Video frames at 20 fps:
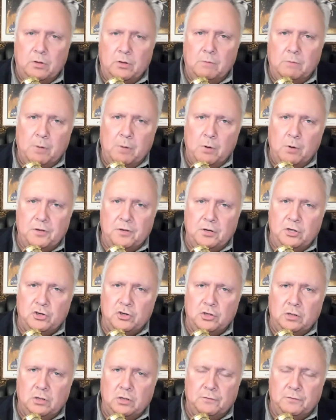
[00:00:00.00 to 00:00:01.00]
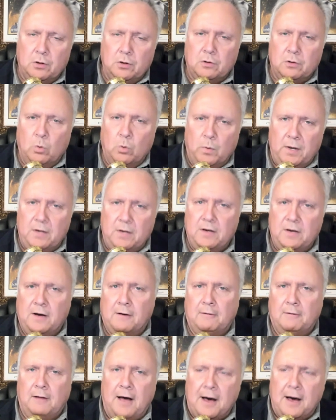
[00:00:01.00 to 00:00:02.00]
Them Both initiative took the wind out
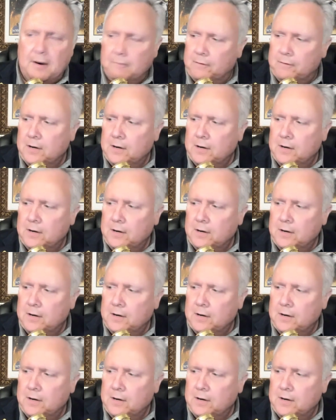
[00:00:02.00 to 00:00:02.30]
of a lot of